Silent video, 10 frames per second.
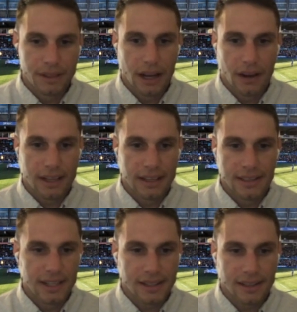you know,
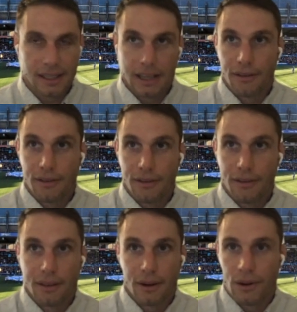consistently over
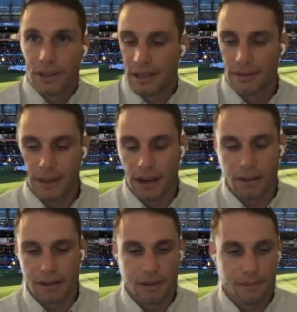the course of you know